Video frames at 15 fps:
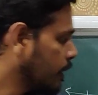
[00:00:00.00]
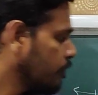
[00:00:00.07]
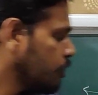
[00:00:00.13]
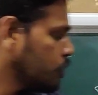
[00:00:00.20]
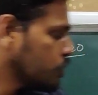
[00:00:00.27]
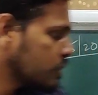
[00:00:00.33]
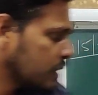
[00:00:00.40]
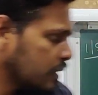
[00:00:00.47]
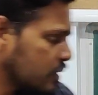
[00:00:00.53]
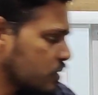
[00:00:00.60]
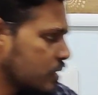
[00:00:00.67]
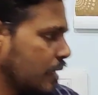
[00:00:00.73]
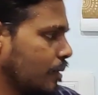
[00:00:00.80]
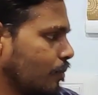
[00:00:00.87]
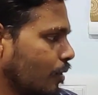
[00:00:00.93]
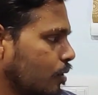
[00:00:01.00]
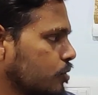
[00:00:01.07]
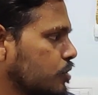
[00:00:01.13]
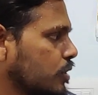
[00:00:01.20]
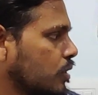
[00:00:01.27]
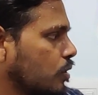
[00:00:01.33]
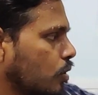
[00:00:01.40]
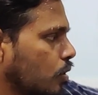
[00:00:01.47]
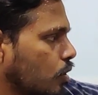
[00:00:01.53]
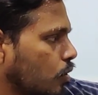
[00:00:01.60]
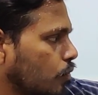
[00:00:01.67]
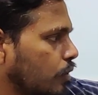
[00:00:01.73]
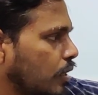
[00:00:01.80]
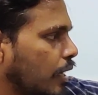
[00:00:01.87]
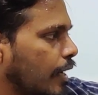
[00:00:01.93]
Now using the same logic,
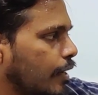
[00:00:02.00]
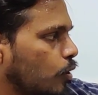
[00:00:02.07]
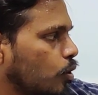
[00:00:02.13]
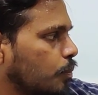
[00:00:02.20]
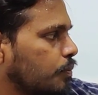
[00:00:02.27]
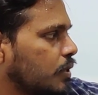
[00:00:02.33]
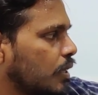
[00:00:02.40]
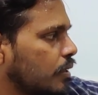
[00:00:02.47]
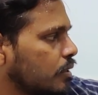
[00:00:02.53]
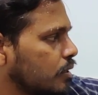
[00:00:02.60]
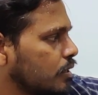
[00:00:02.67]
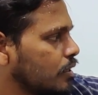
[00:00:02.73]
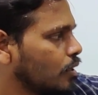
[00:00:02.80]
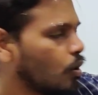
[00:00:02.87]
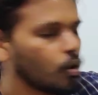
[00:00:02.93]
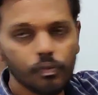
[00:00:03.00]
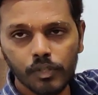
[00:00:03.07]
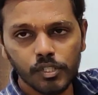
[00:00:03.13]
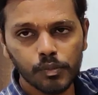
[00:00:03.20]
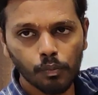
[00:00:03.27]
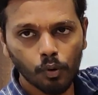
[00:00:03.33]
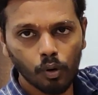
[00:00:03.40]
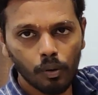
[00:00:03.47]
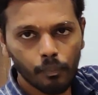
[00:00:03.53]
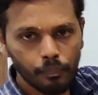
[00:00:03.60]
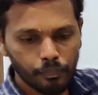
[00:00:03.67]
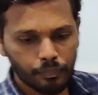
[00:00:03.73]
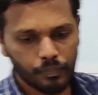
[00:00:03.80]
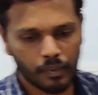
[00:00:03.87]
we will adopt that on this problem.